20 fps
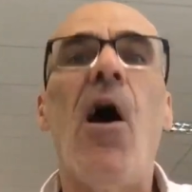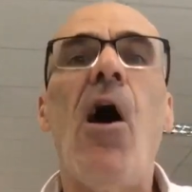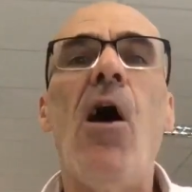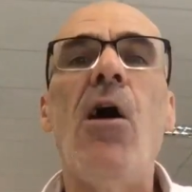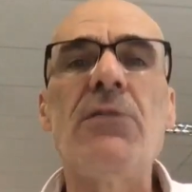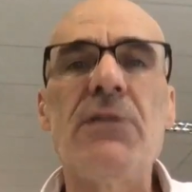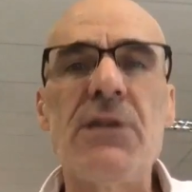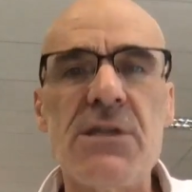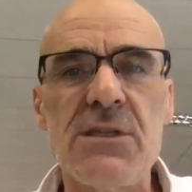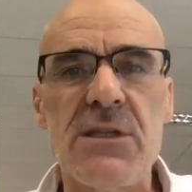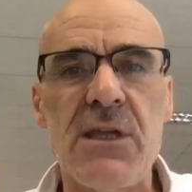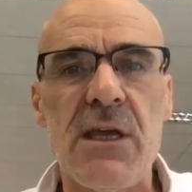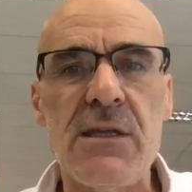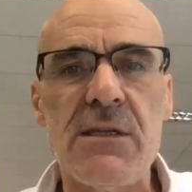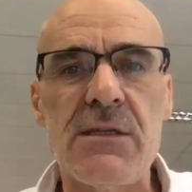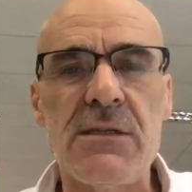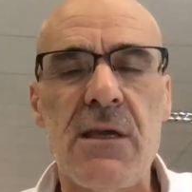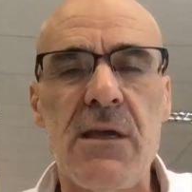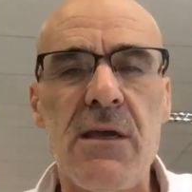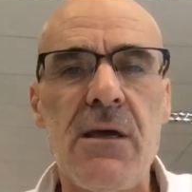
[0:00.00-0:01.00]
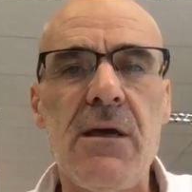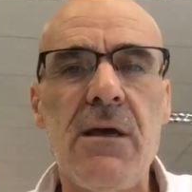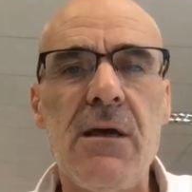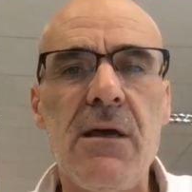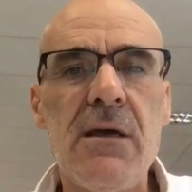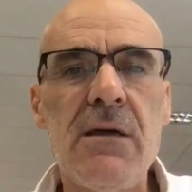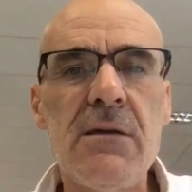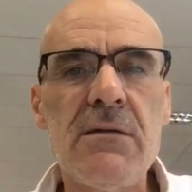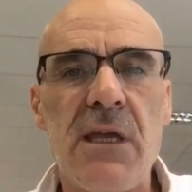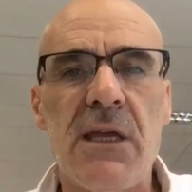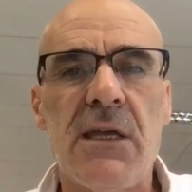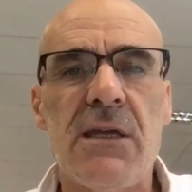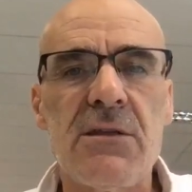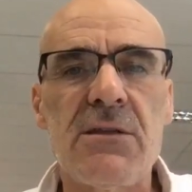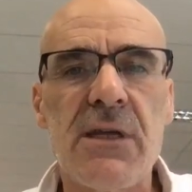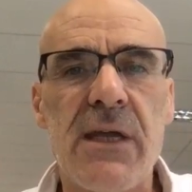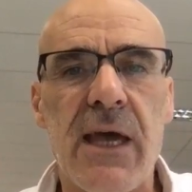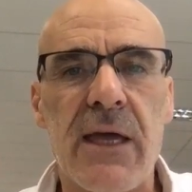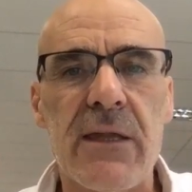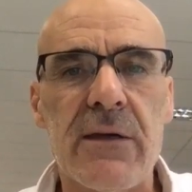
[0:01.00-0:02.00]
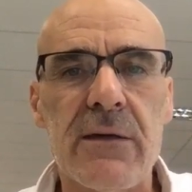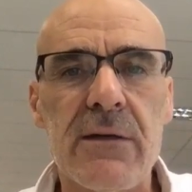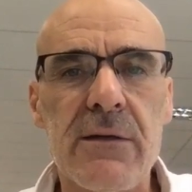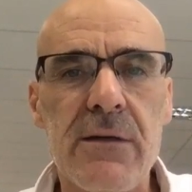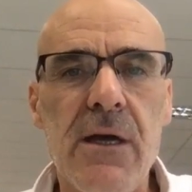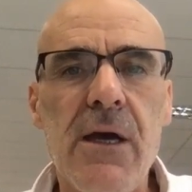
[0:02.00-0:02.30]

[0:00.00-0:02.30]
all the states taken together.